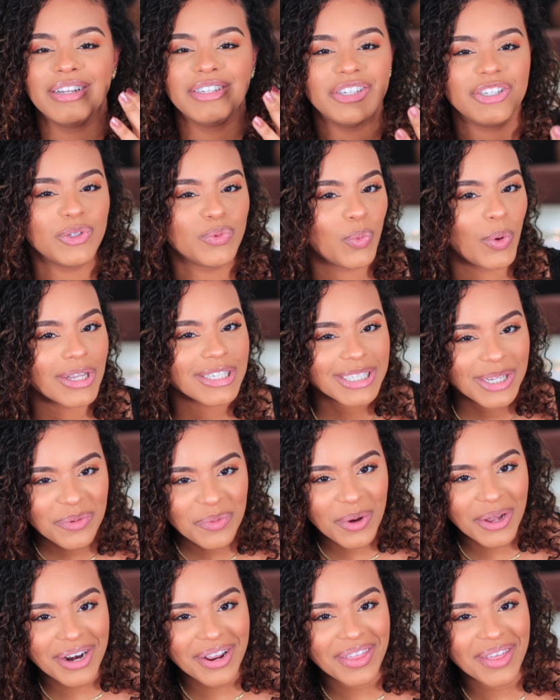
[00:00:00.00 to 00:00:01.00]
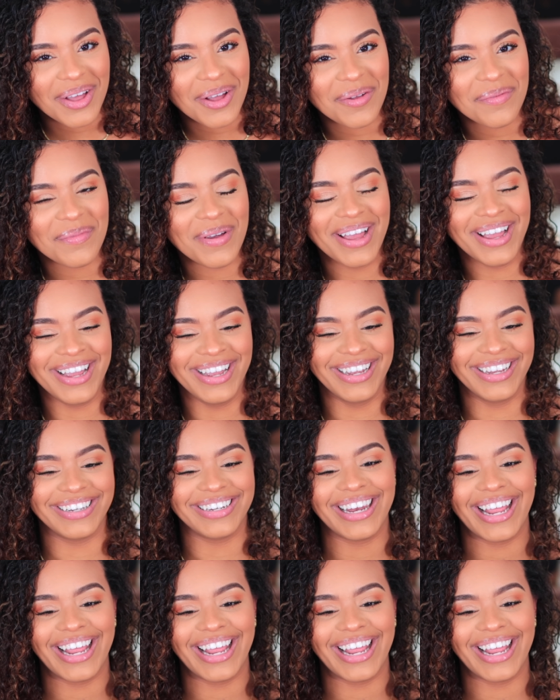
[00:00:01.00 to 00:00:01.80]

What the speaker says: just wasn't one of them.